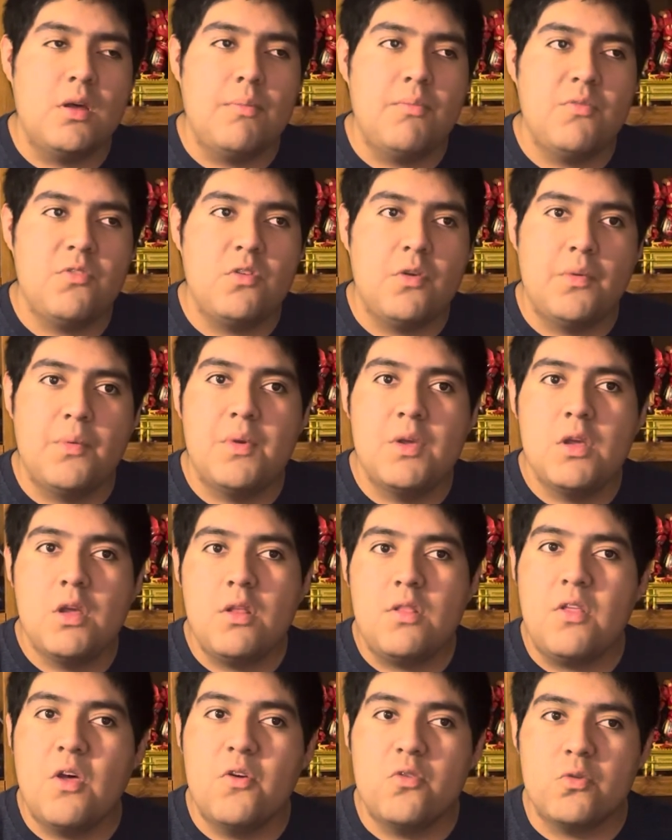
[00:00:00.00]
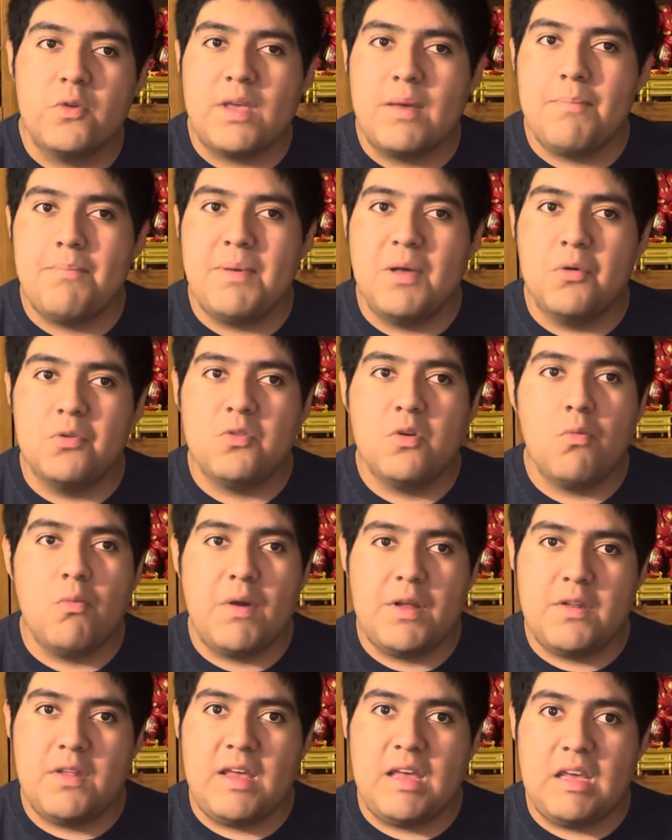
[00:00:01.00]
So those will get built
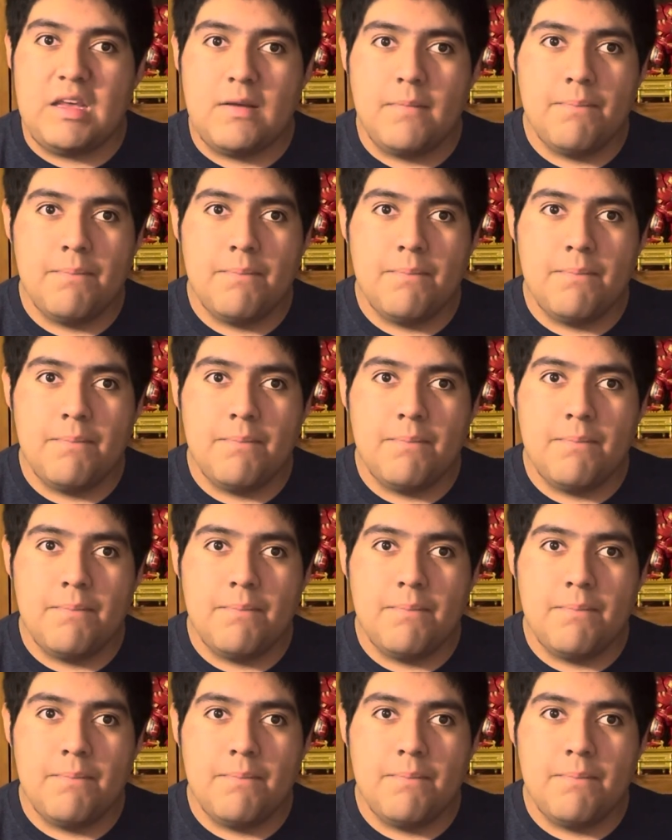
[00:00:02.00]
one day.